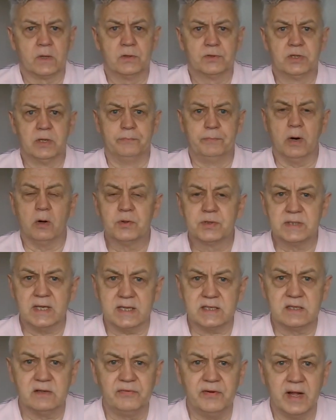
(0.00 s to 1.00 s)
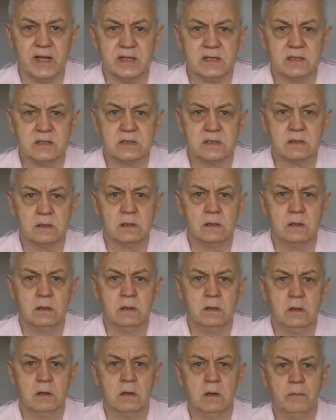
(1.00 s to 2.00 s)
to both sets of fans,
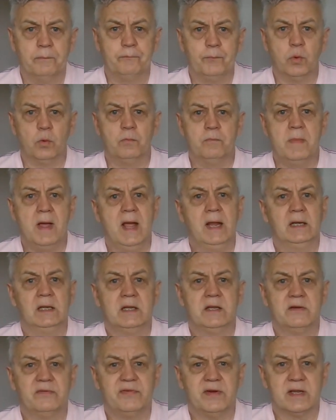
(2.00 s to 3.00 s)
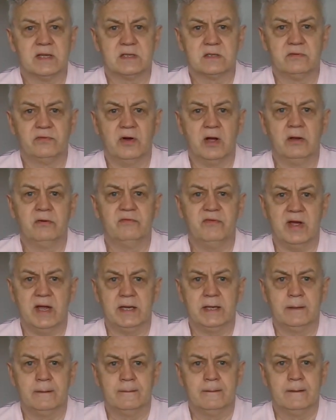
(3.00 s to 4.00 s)
but mainly the fans of Honved.